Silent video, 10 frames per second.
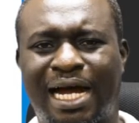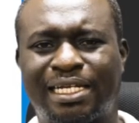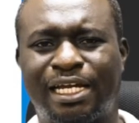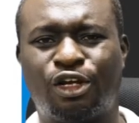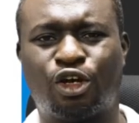
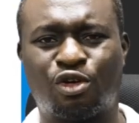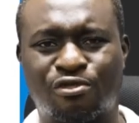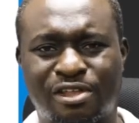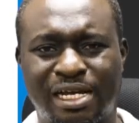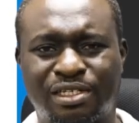at a lot
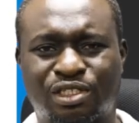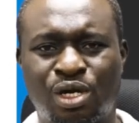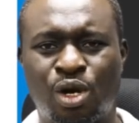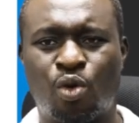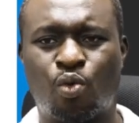of things.
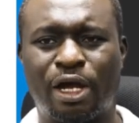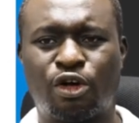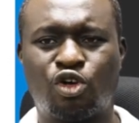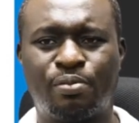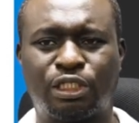We're
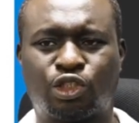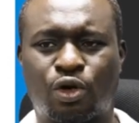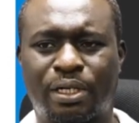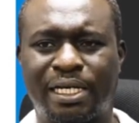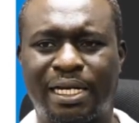going to be
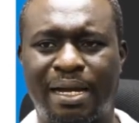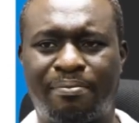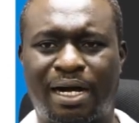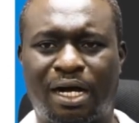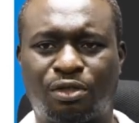talking
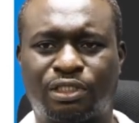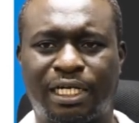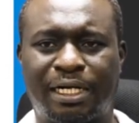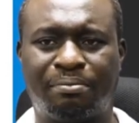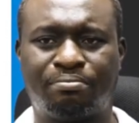about
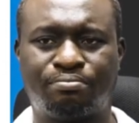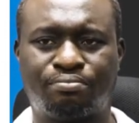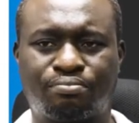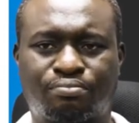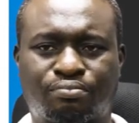
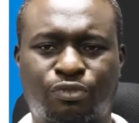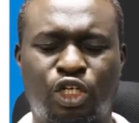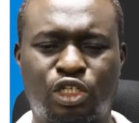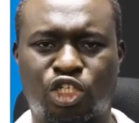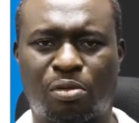um,
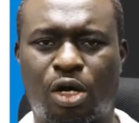some